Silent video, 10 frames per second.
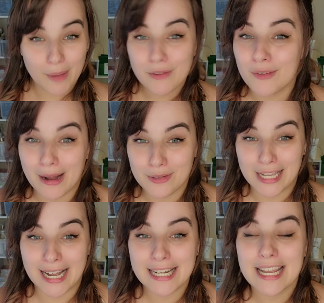from
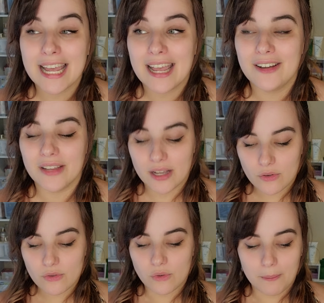outside, you're like,
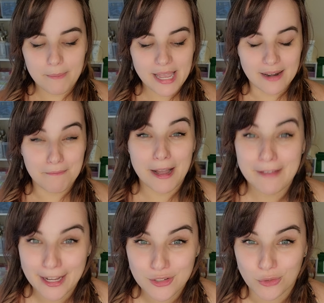ooh, man, my
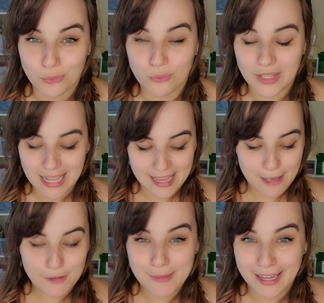hands are like, I
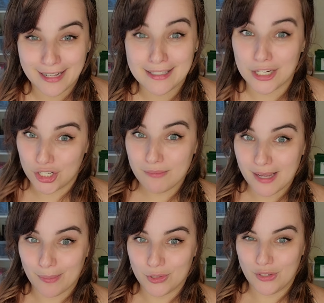can't feel my hands. I should be
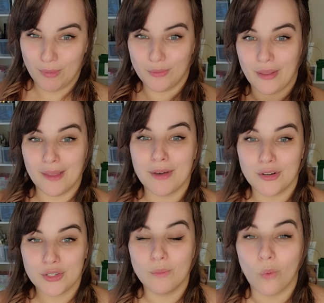able to. Let me run them under
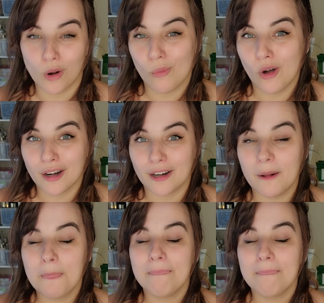some warm water.